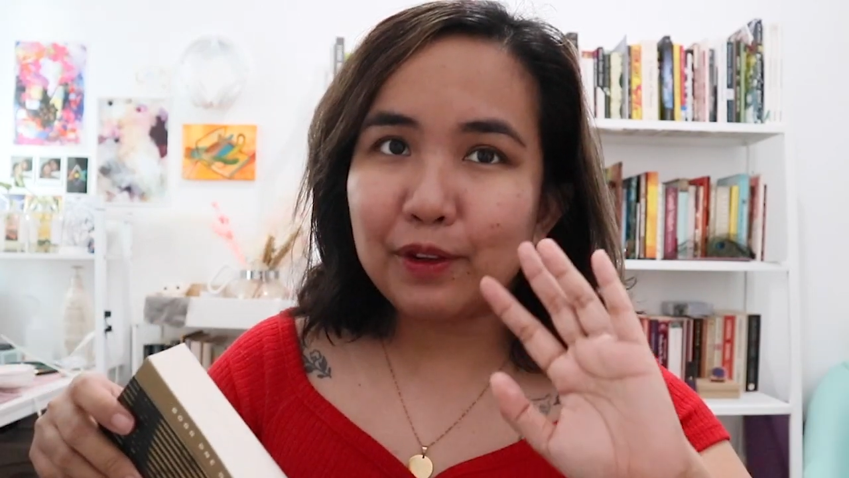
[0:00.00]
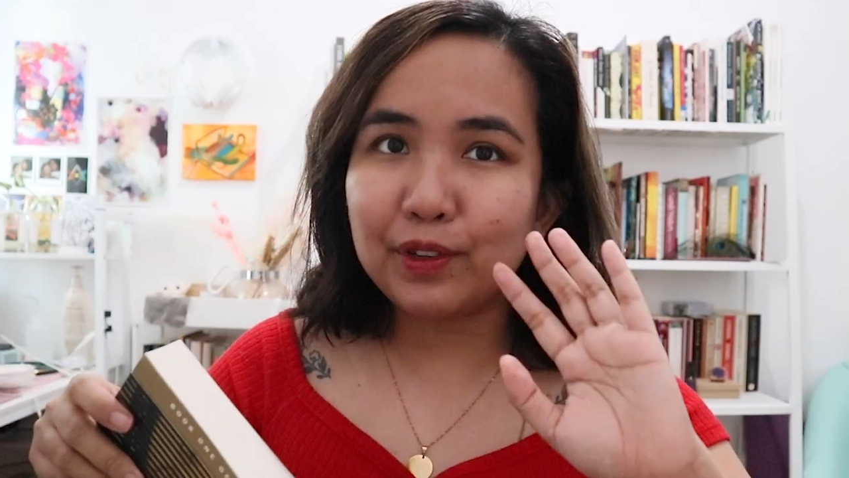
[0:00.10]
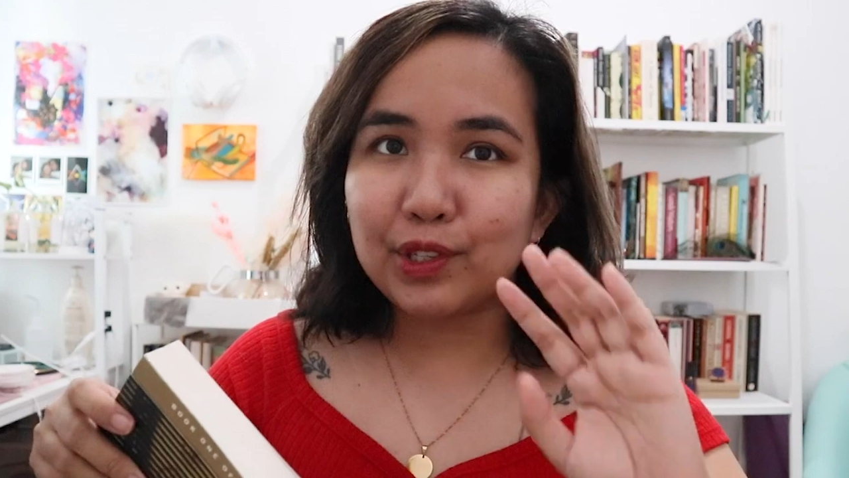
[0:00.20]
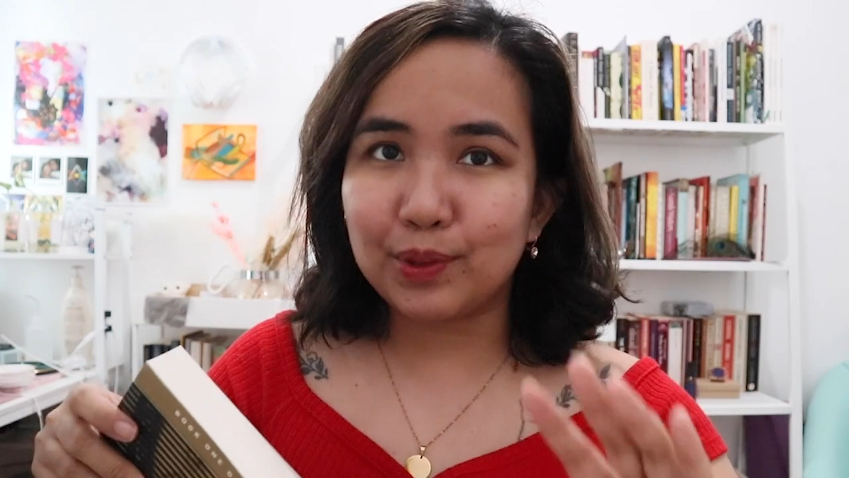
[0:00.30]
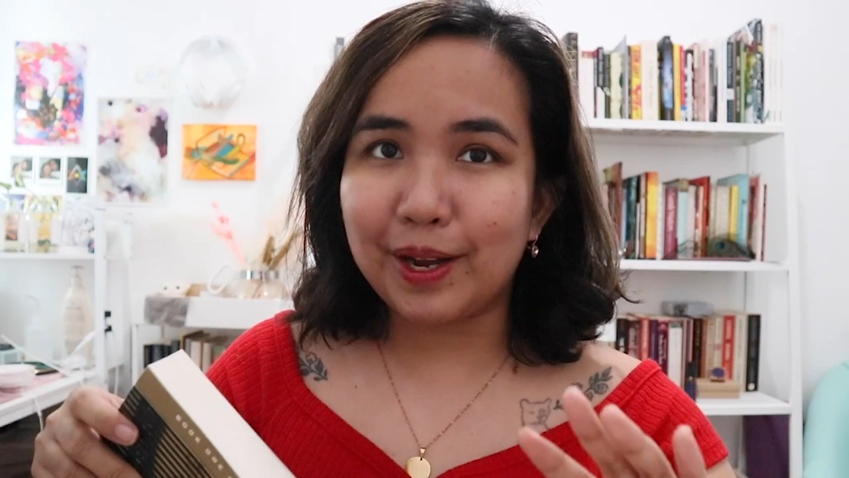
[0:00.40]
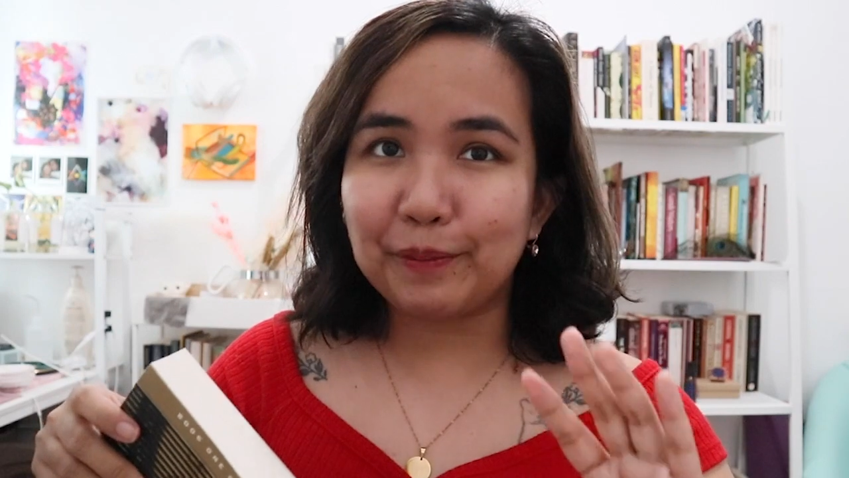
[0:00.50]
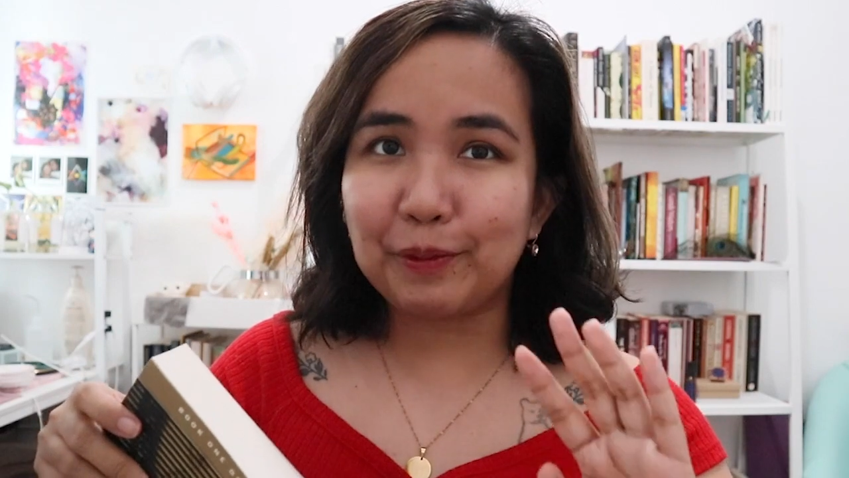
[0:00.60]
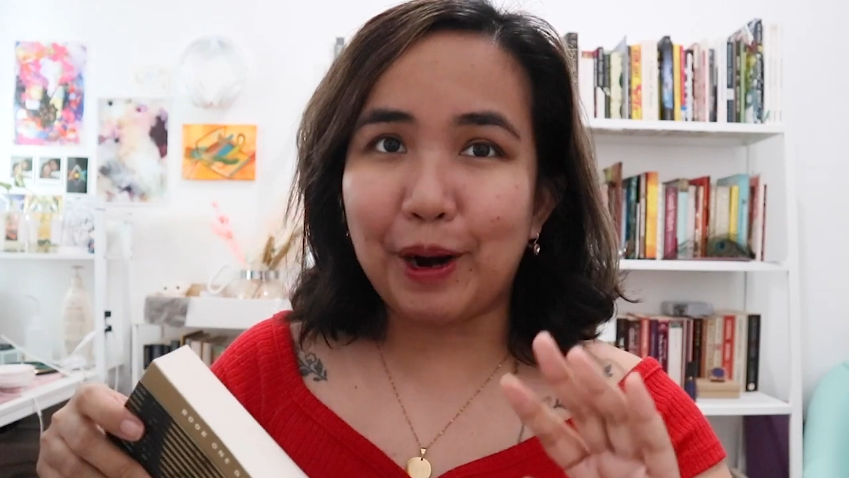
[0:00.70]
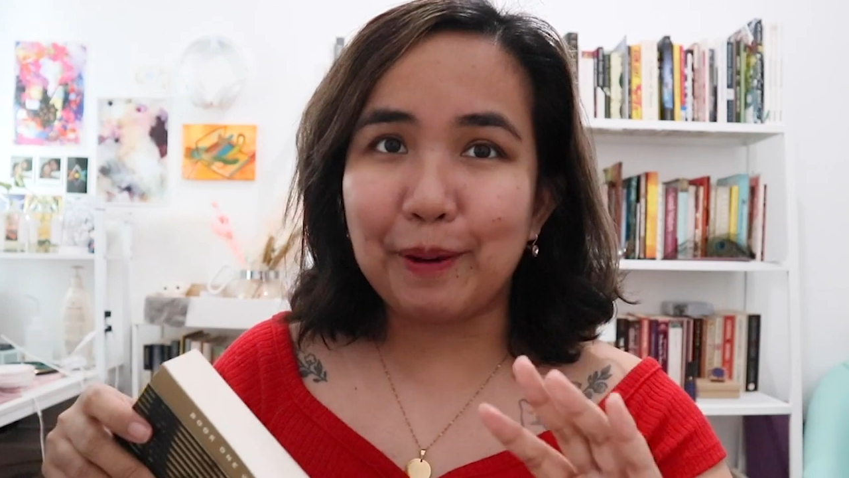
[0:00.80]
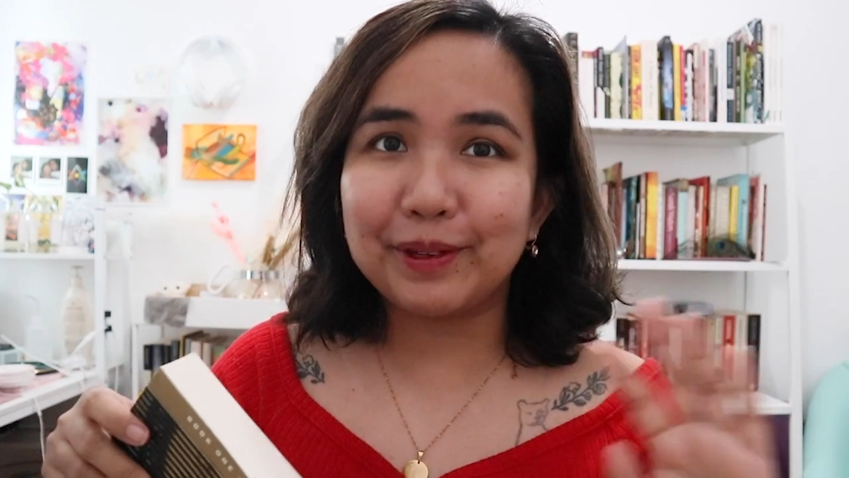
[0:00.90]
if it's wrapped
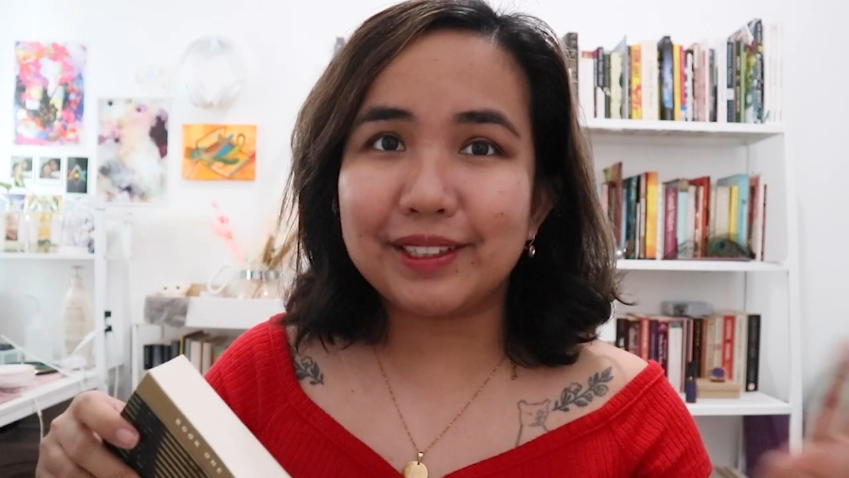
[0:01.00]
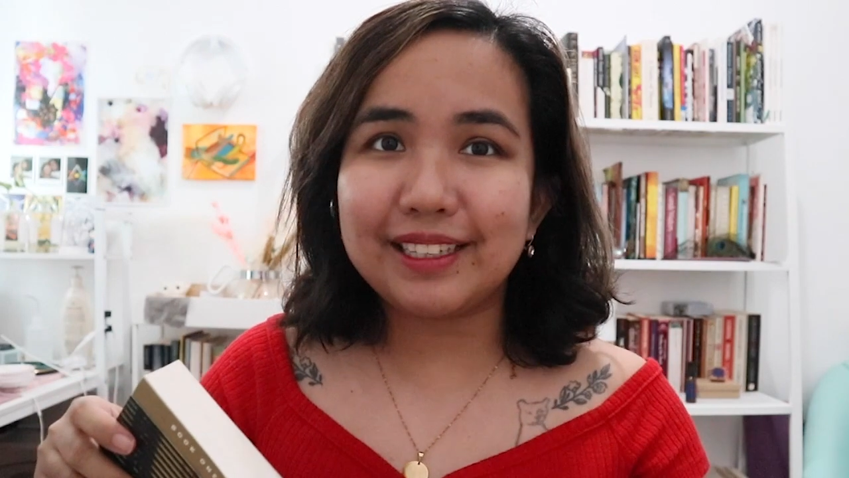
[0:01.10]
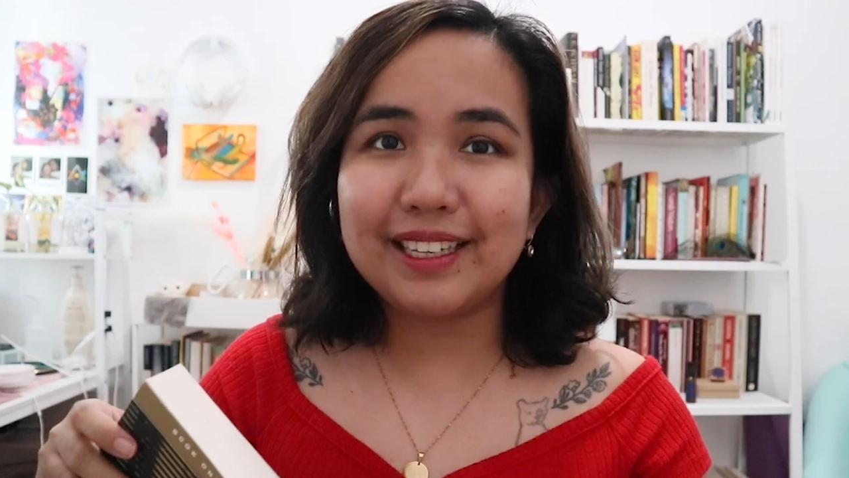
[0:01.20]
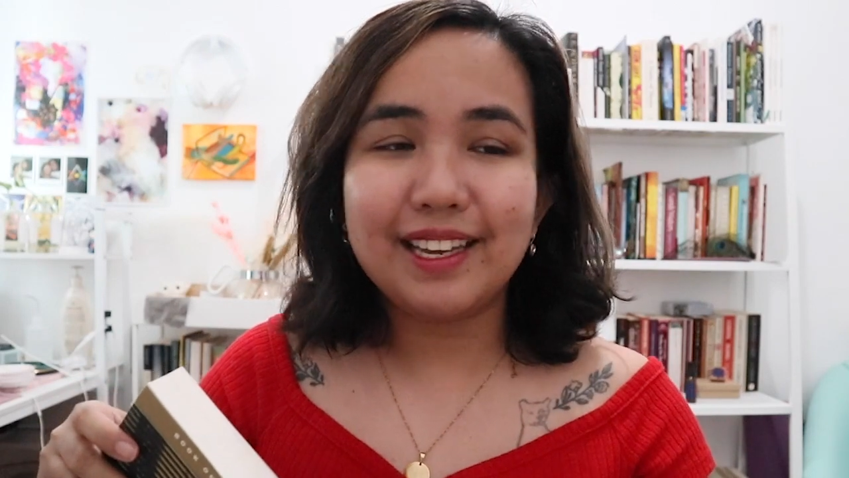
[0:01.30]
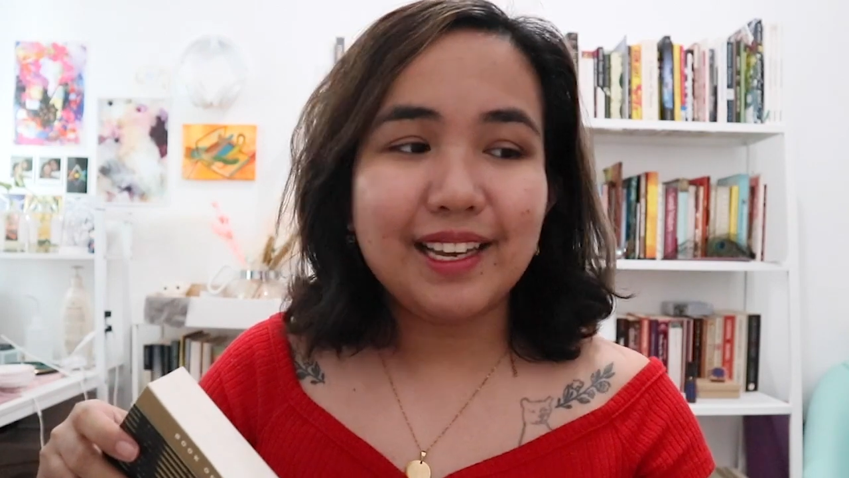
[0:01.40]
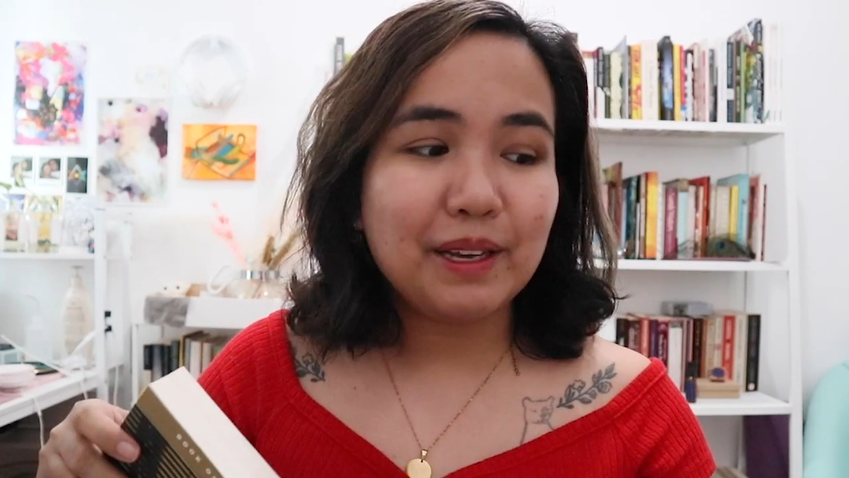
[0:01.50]
properly,